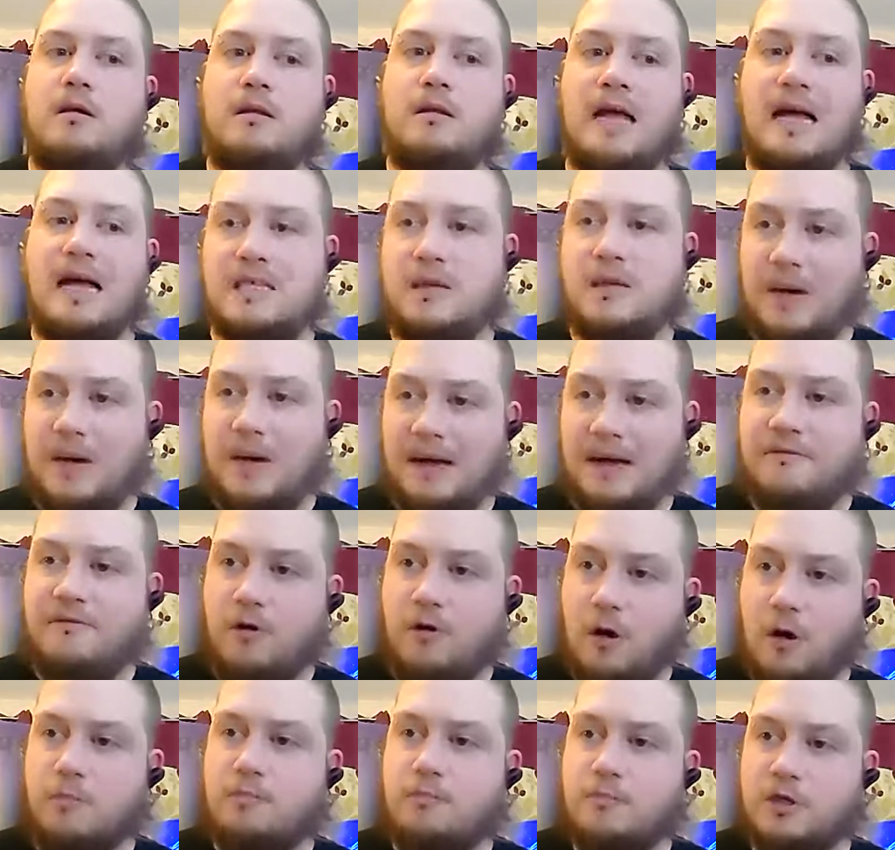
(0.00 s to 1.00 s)
that's a
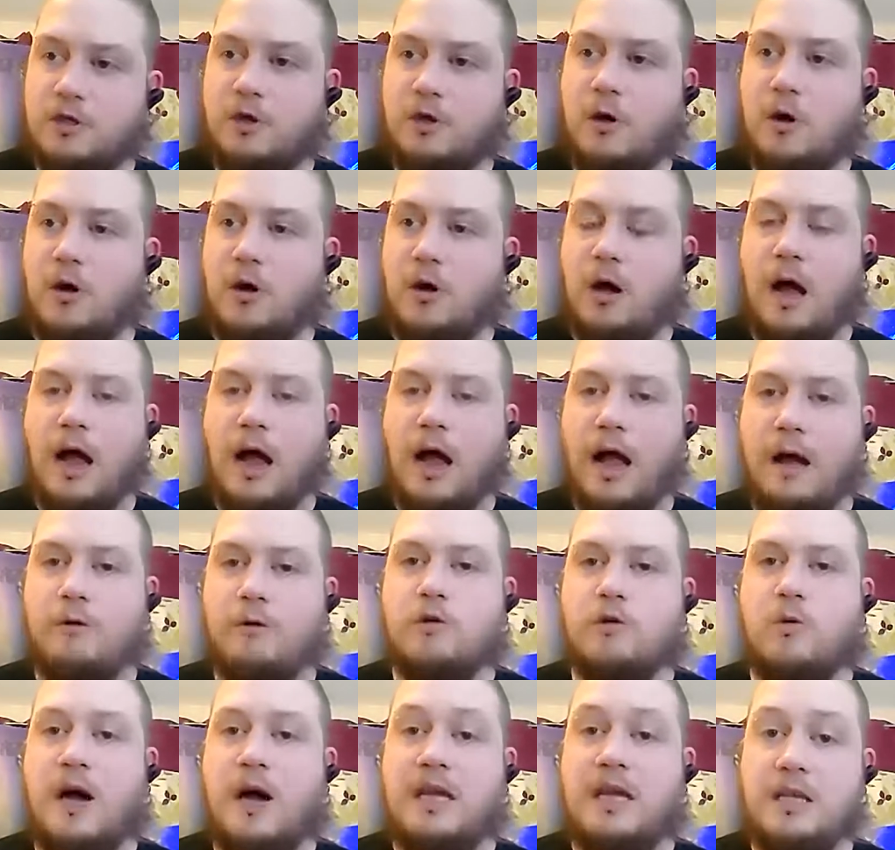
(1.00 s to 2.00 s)
platform. So
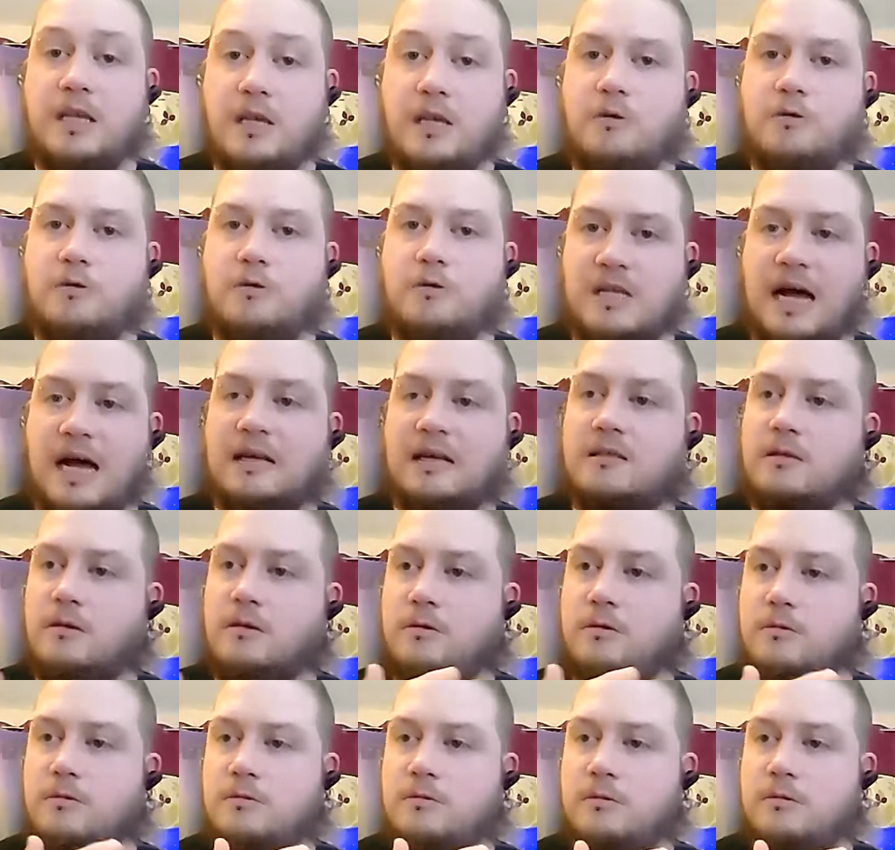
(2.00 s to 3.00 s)
how do I use that
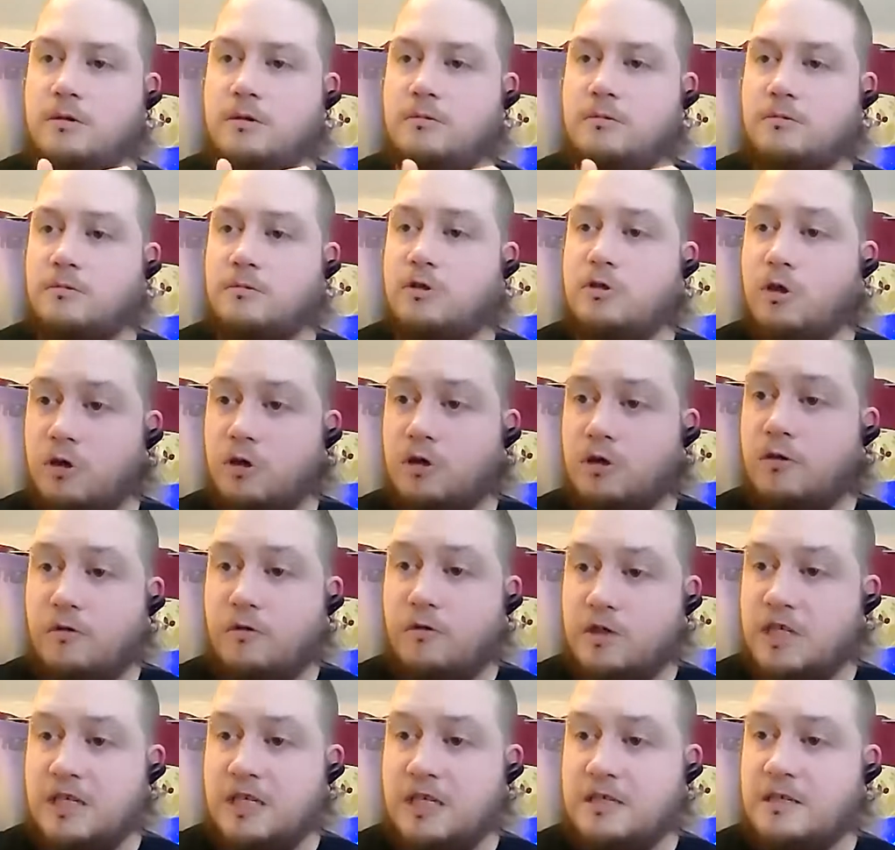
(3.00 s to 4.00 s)
to to show
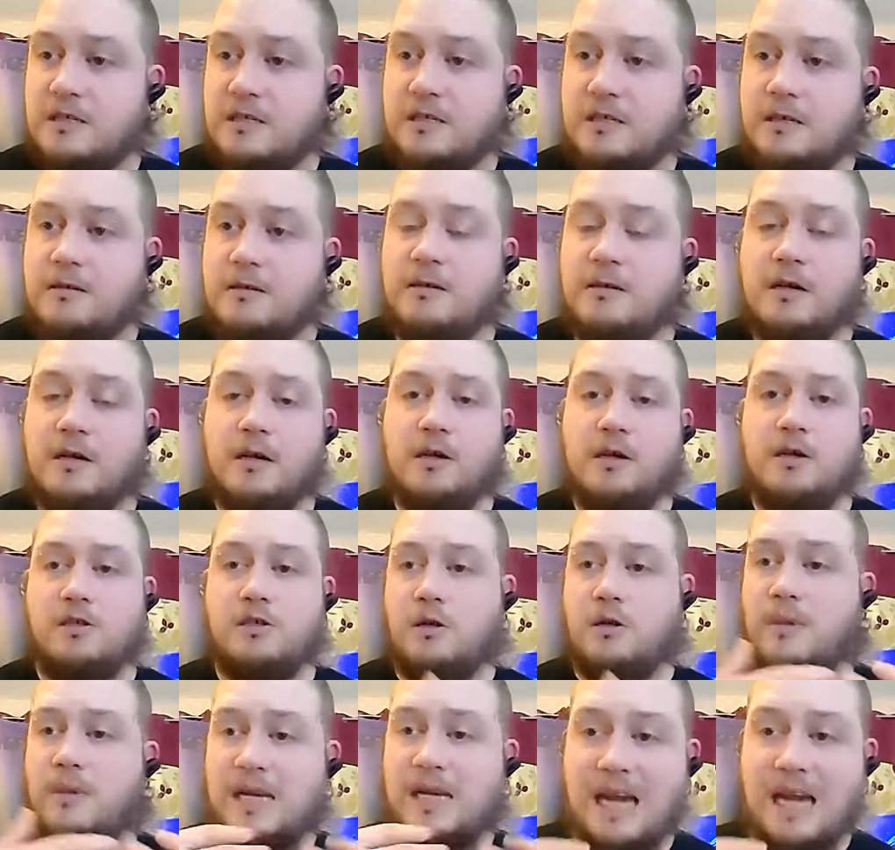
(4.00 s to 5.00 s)
love Jesus? And
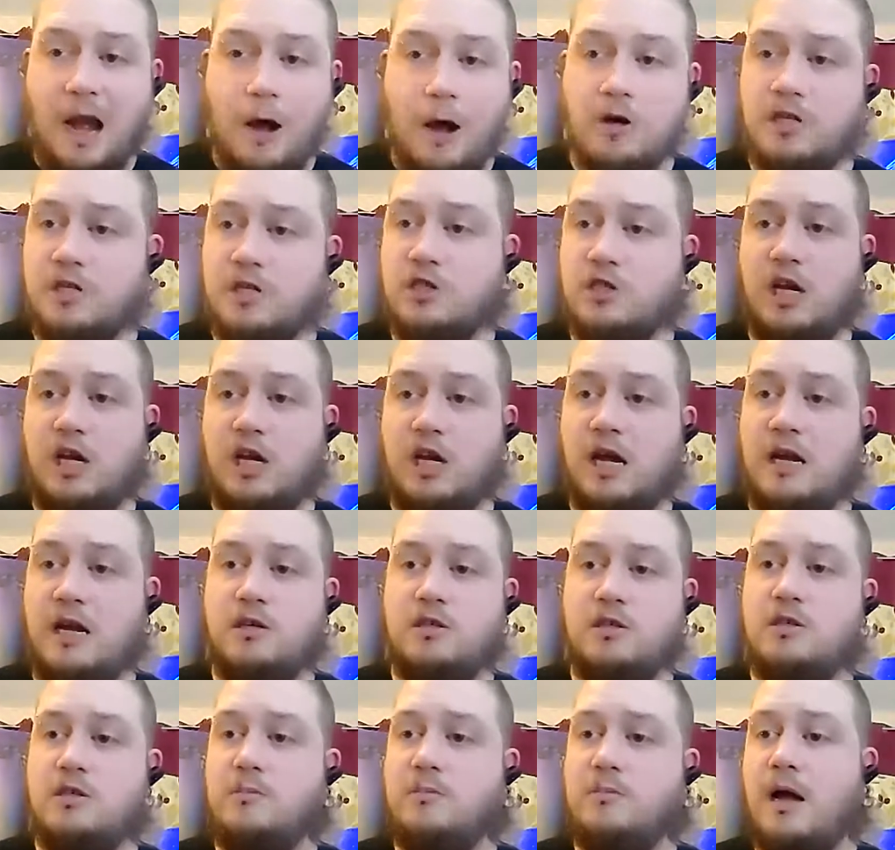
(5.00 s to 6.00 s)
so my character
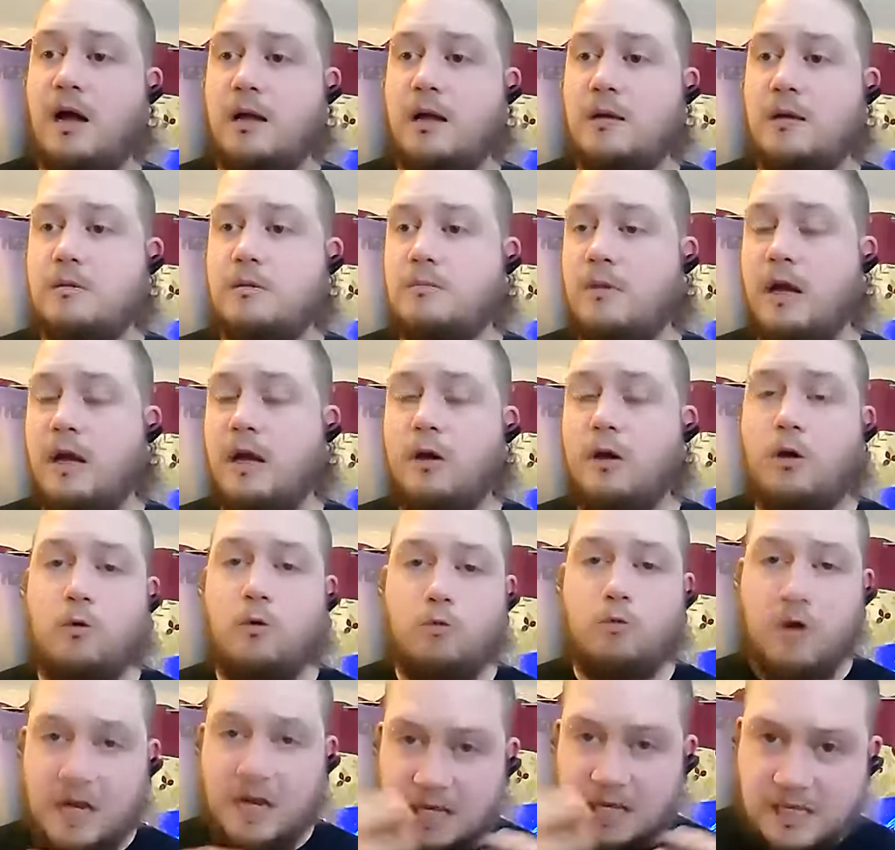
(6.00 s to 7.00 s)
changed, my my
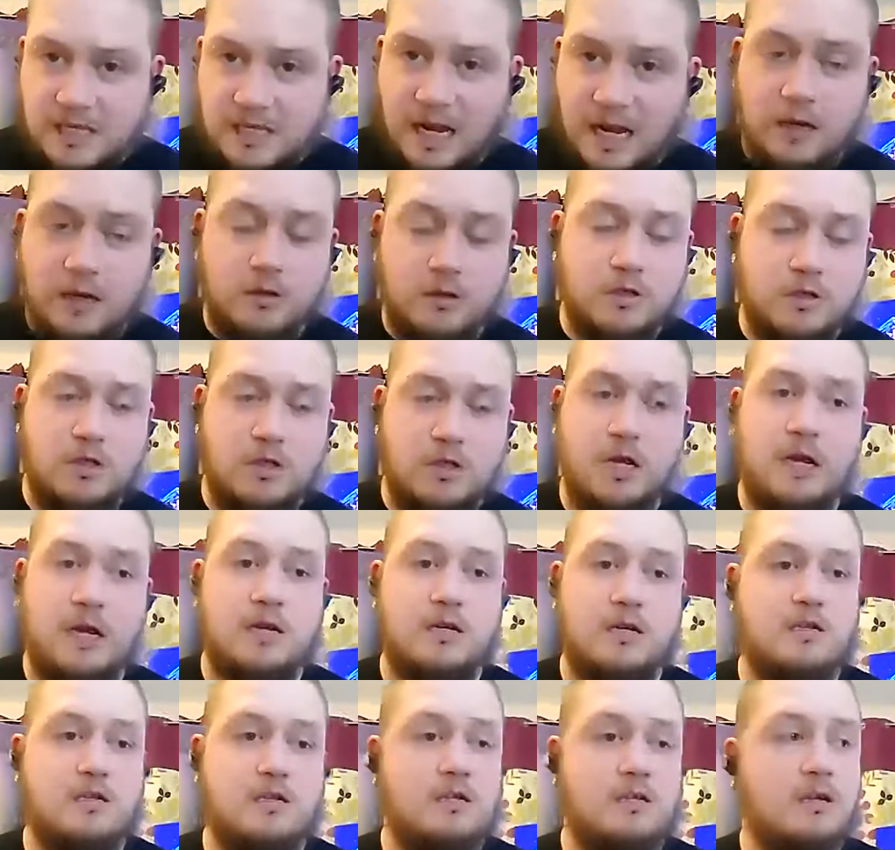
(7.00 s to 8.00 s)
whole ring style
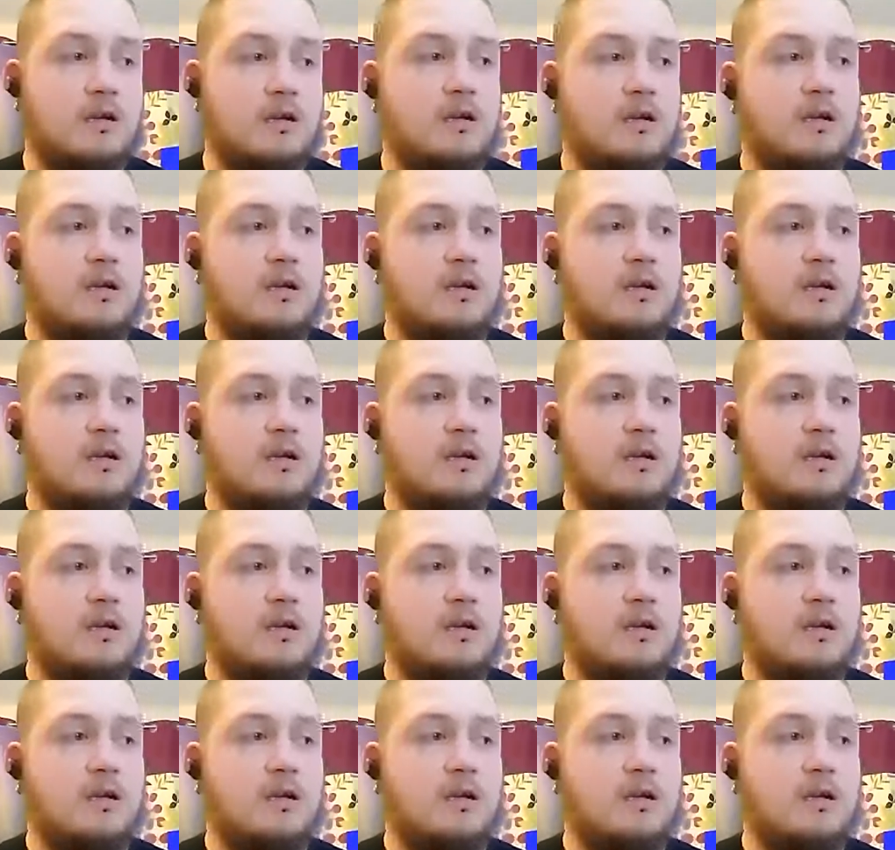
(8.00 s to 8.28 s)
changed,